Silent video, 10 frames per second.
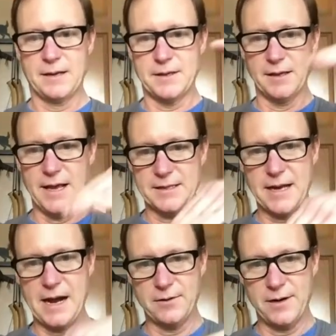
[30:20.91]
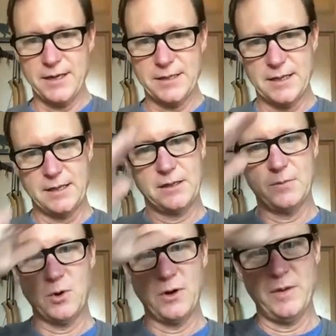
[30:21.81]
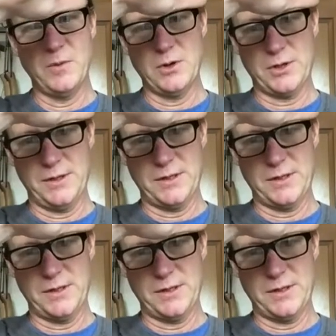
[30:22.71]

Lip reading: The less calories, the more the emotion.